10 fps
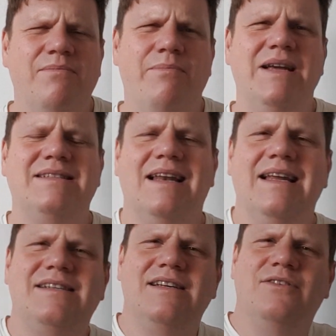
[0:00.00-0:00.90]
big
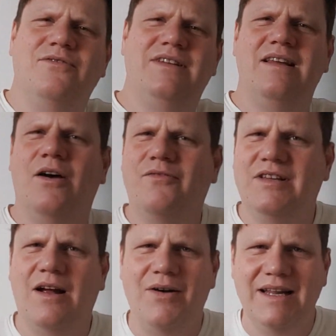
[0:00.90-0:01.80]
selection of
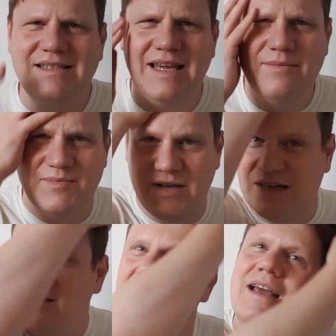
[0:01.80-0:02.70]
Atari Lynx games
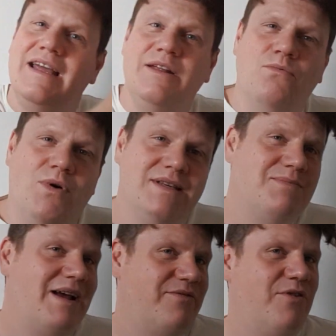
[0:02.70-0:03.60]
because it was
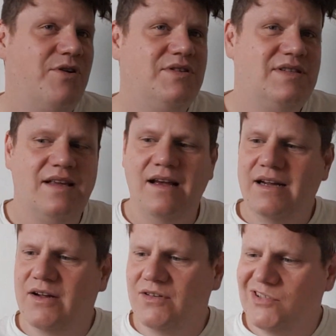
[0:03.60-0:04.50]
my first
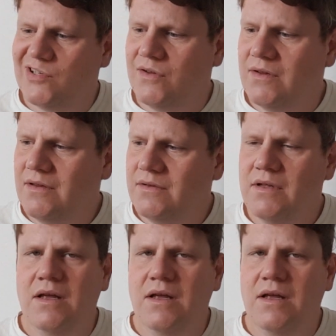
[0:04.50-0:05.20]
console